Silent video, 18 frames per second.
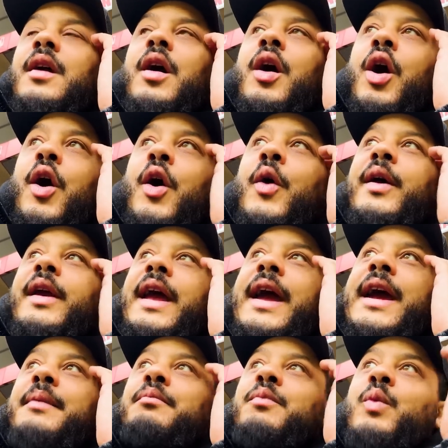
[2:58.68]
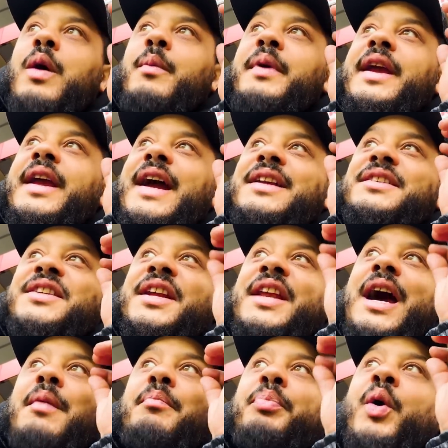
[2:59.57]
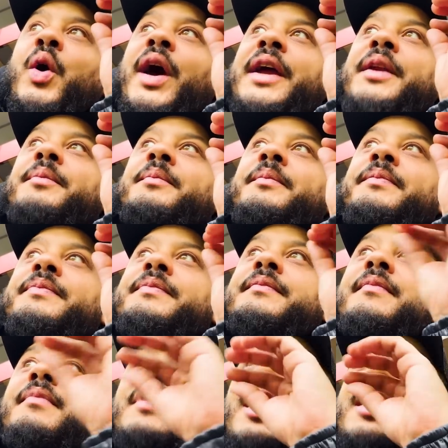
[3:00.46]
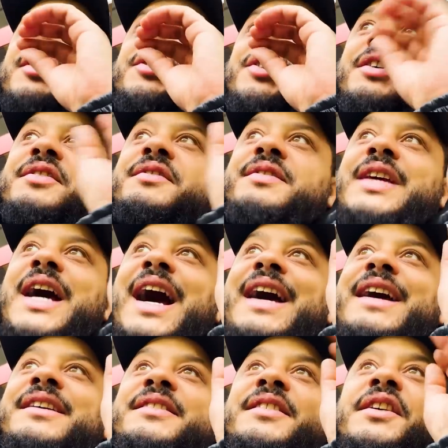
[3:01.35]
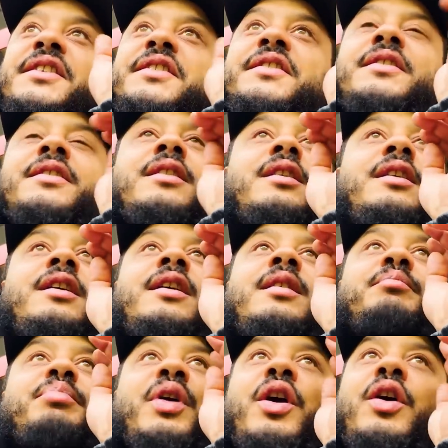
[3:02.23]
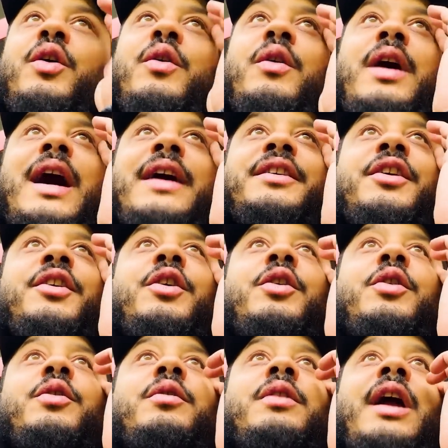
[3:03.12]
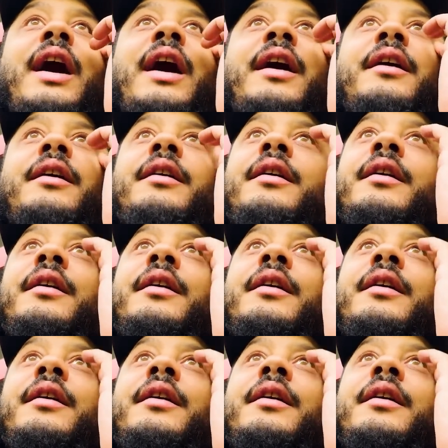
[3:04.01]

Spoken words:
Whole game. When we get to that point, it just dies. It's, bro, I don't know, like.